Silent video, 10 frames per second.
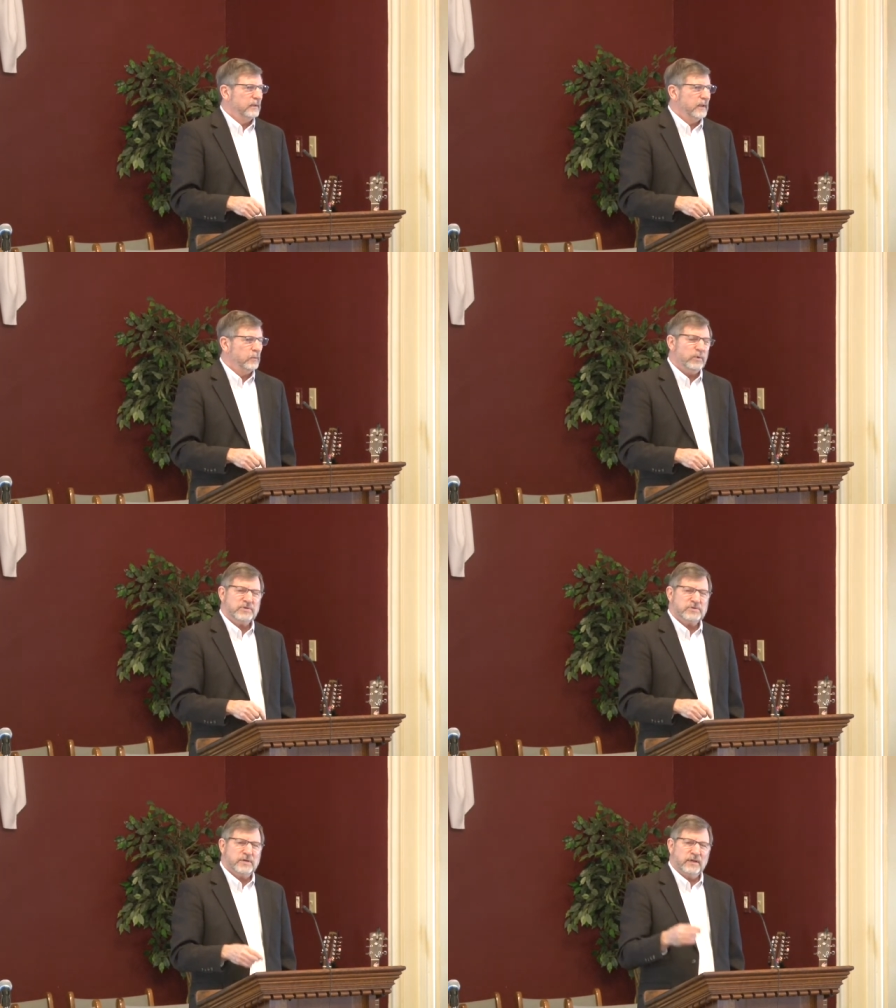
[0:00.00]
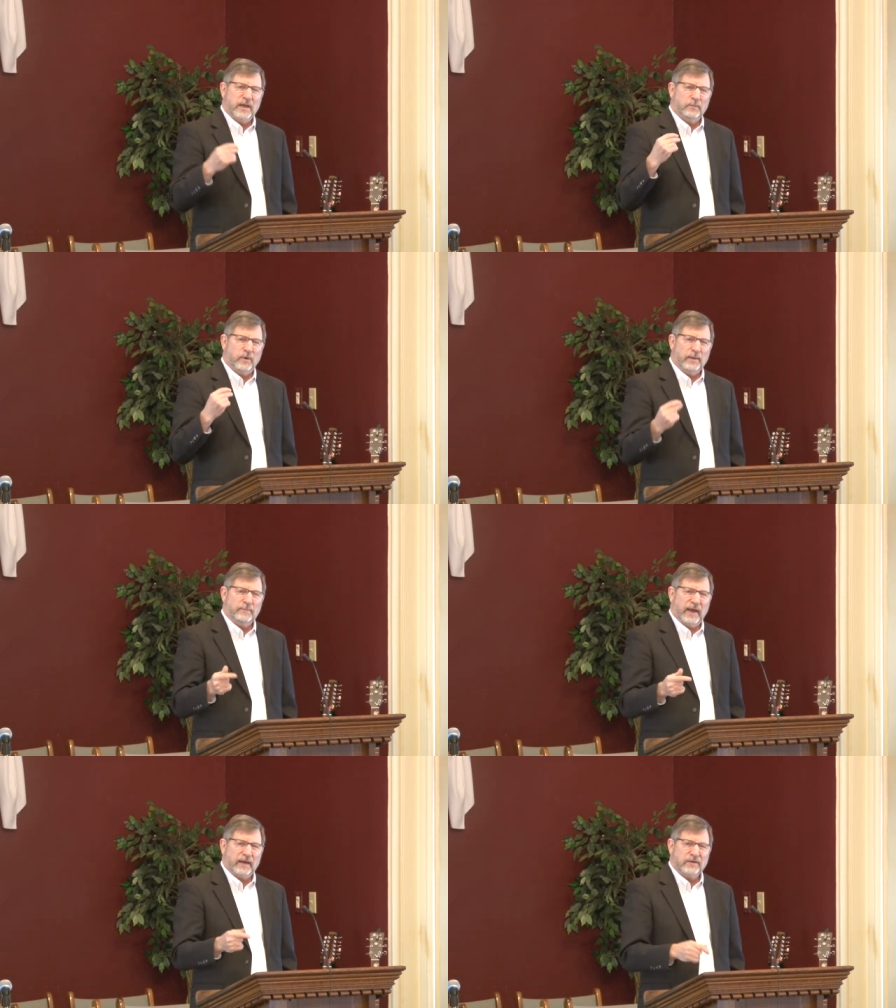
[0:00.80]
And Winston came right
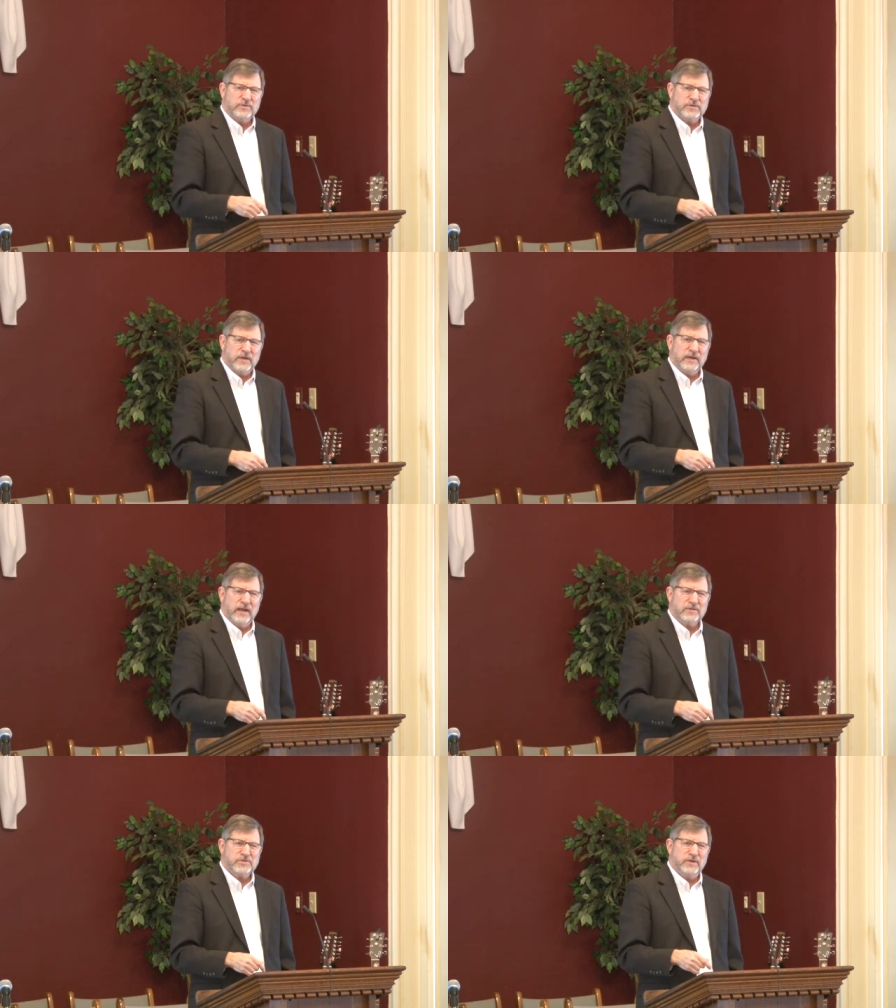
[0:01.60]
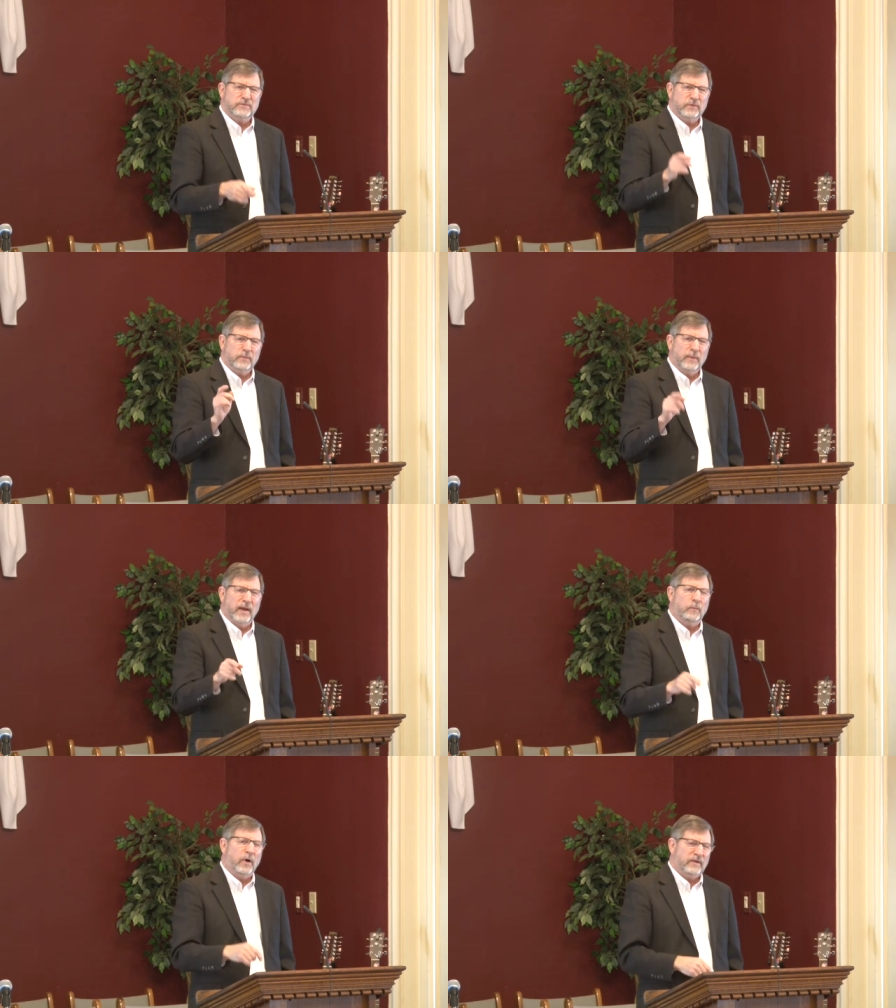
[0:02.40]
back and said, Nancy, if you're
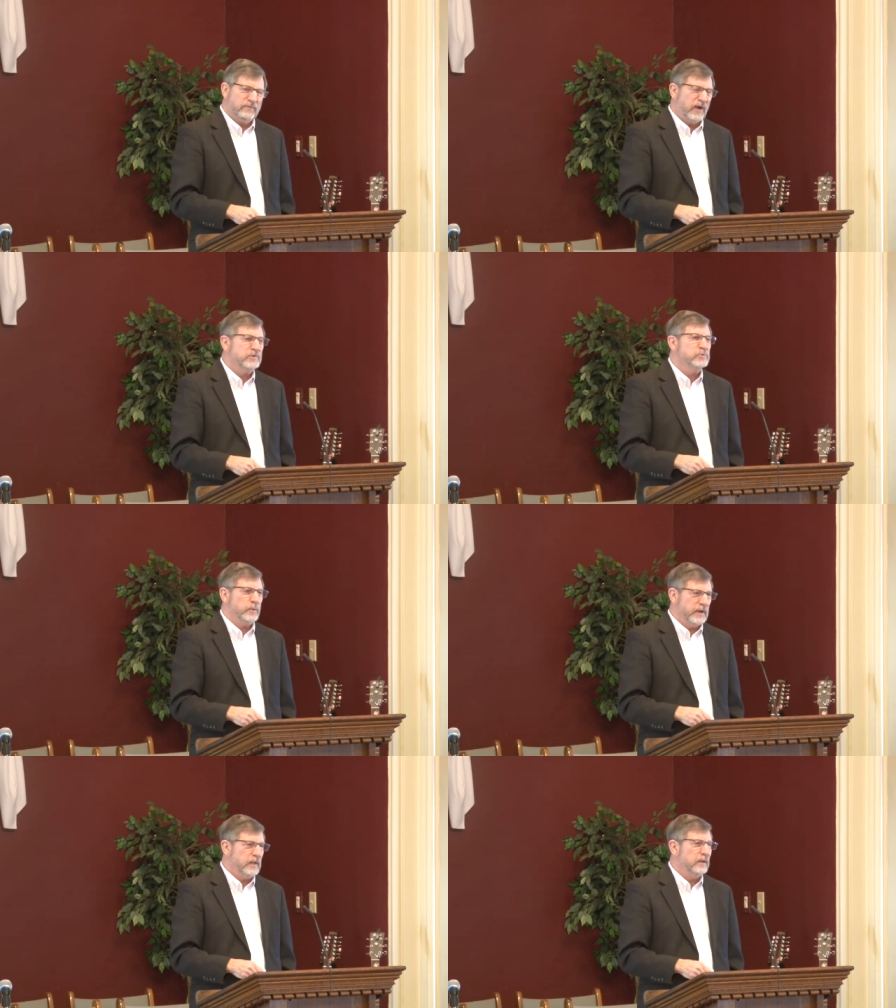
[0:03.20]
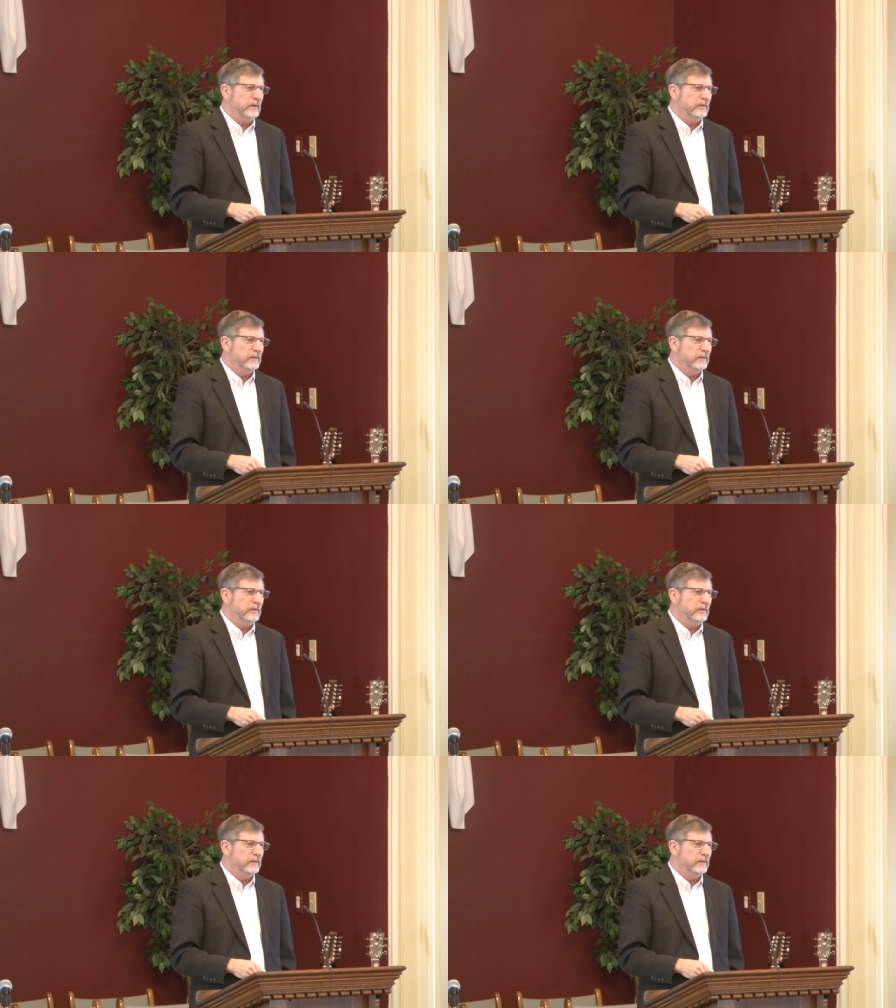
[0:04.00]
my wife, I would drink it.